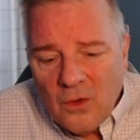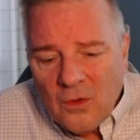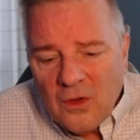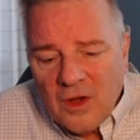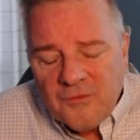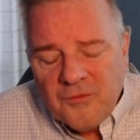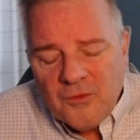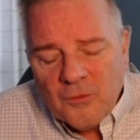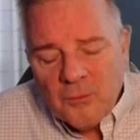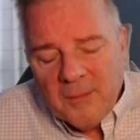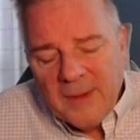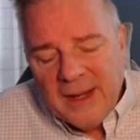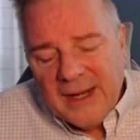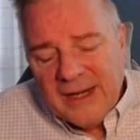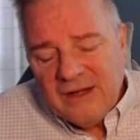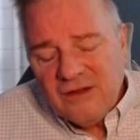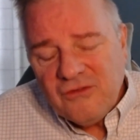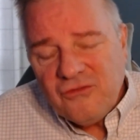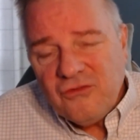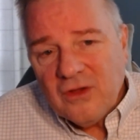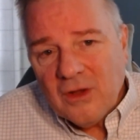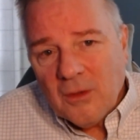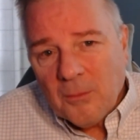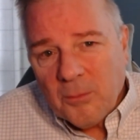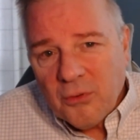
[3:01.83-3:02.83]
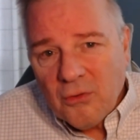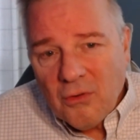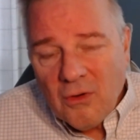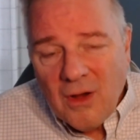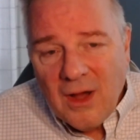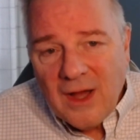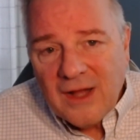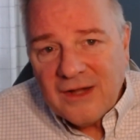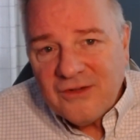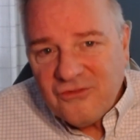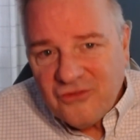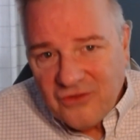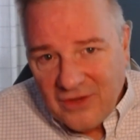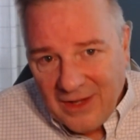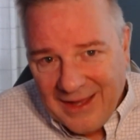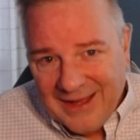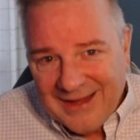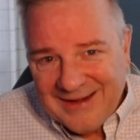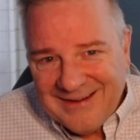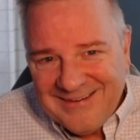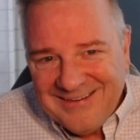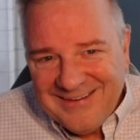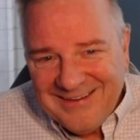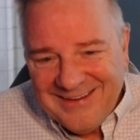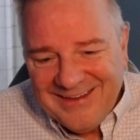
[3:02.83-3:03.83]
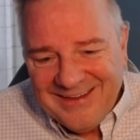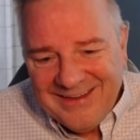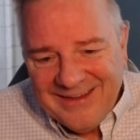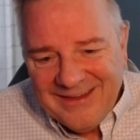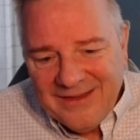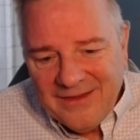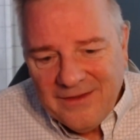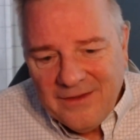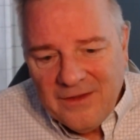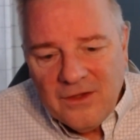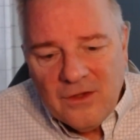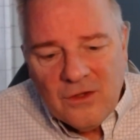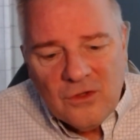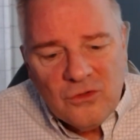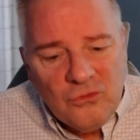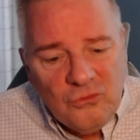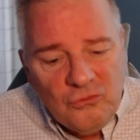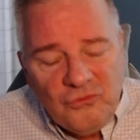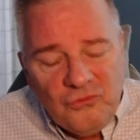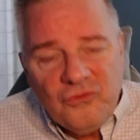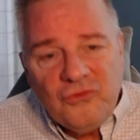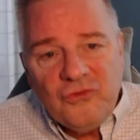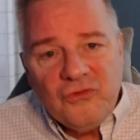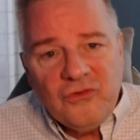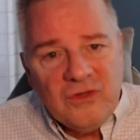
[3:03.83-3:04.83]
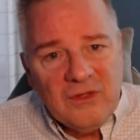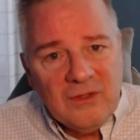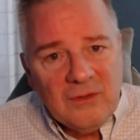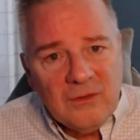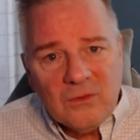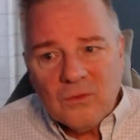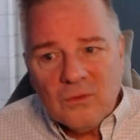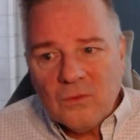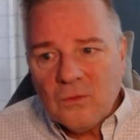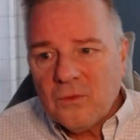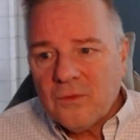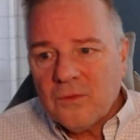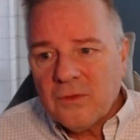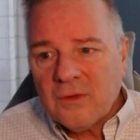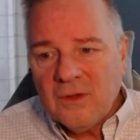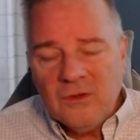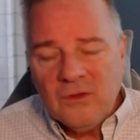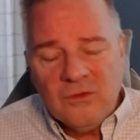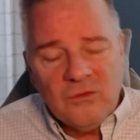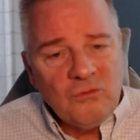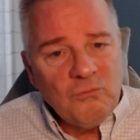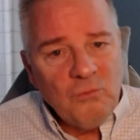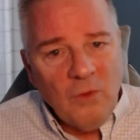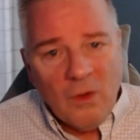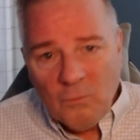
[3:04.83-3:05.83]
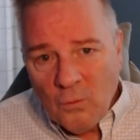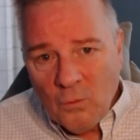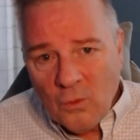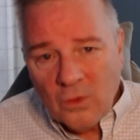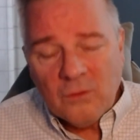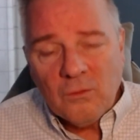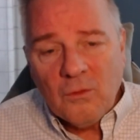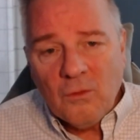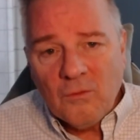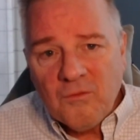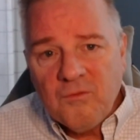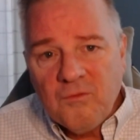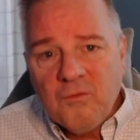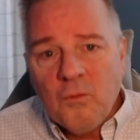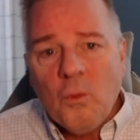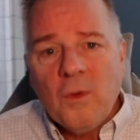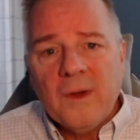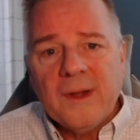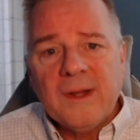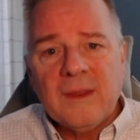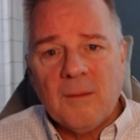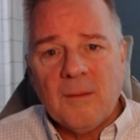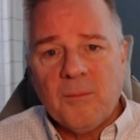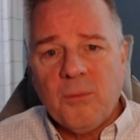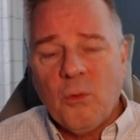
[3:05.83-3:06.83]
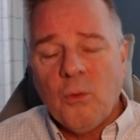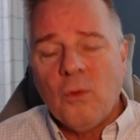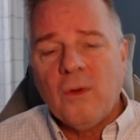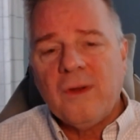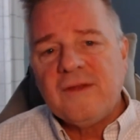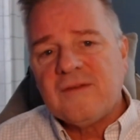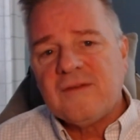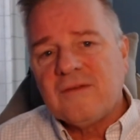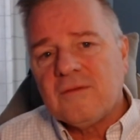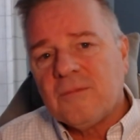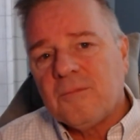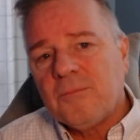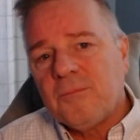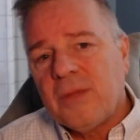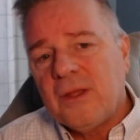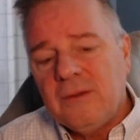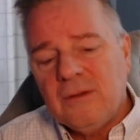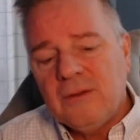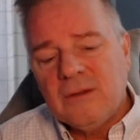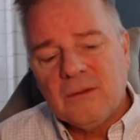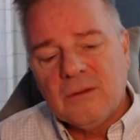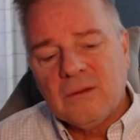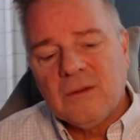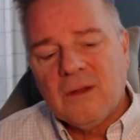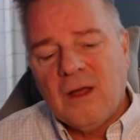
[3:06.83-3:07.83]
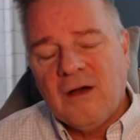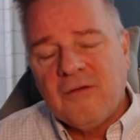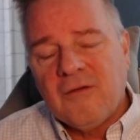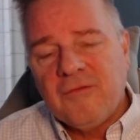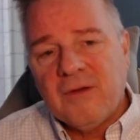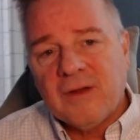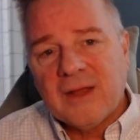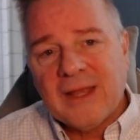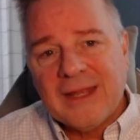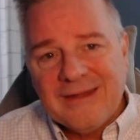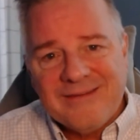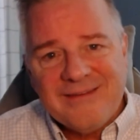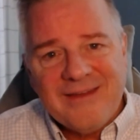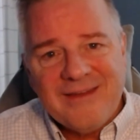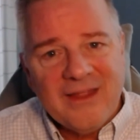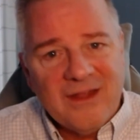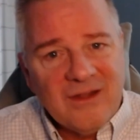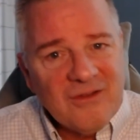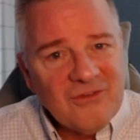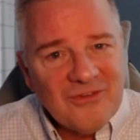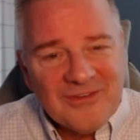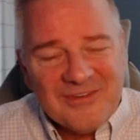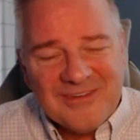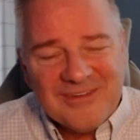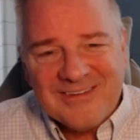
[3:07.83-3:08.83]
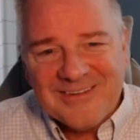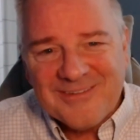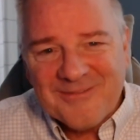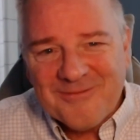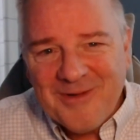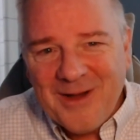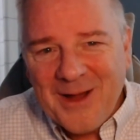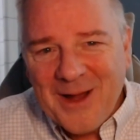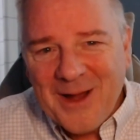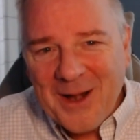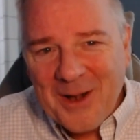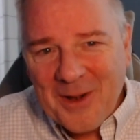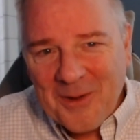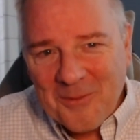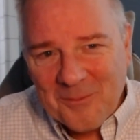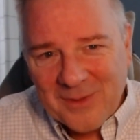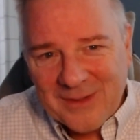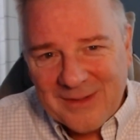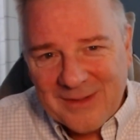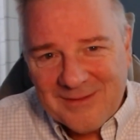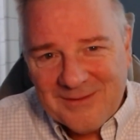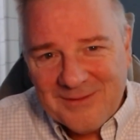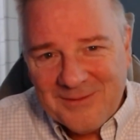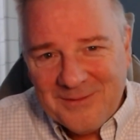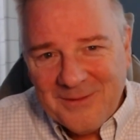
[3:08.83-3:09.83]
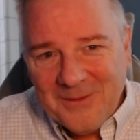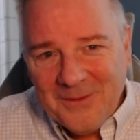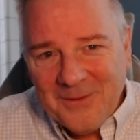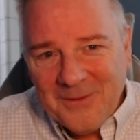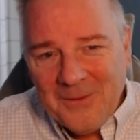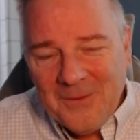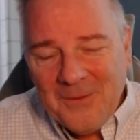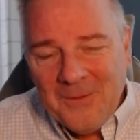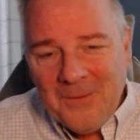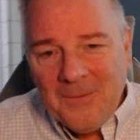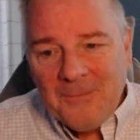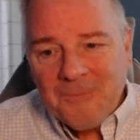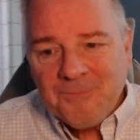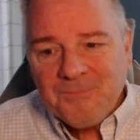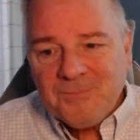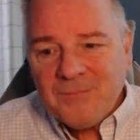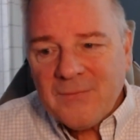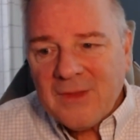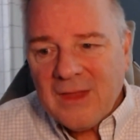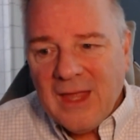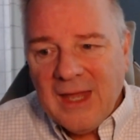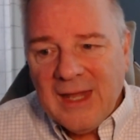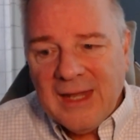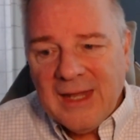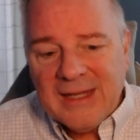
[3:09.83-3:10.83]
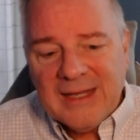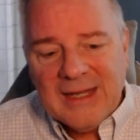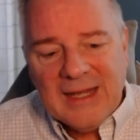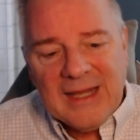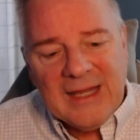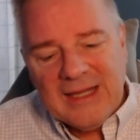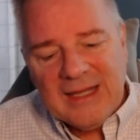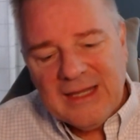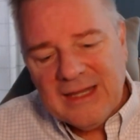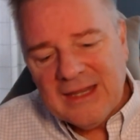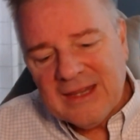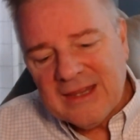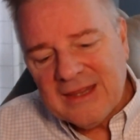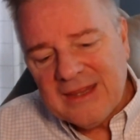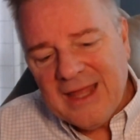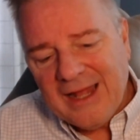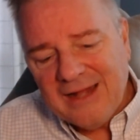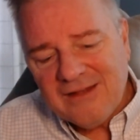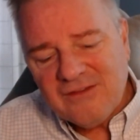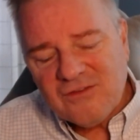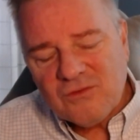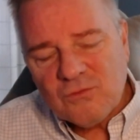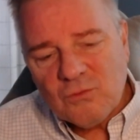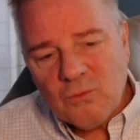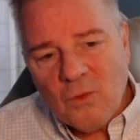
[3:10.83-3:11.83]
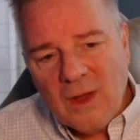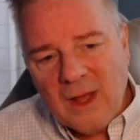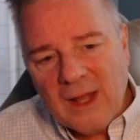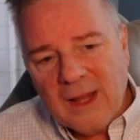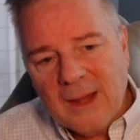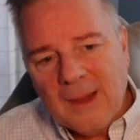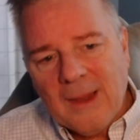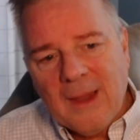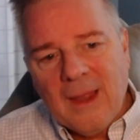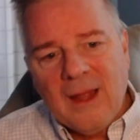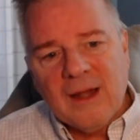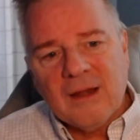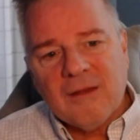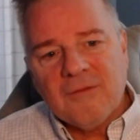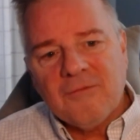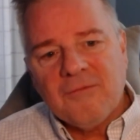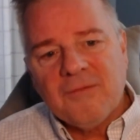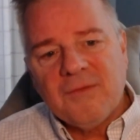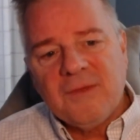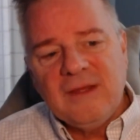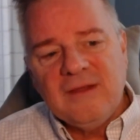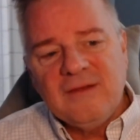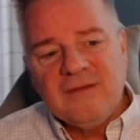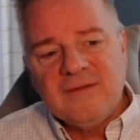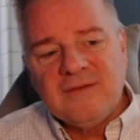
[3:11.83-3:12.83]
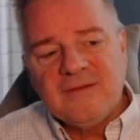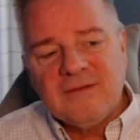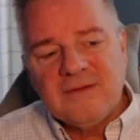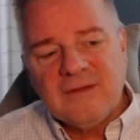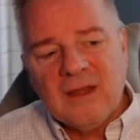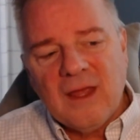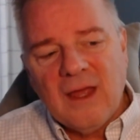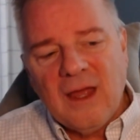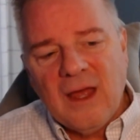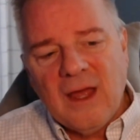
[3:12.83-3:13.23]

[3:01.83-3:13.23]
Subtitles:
If you're managing a project, you still want to avoid the poison pill of a contentious environment. And that's why a lot of these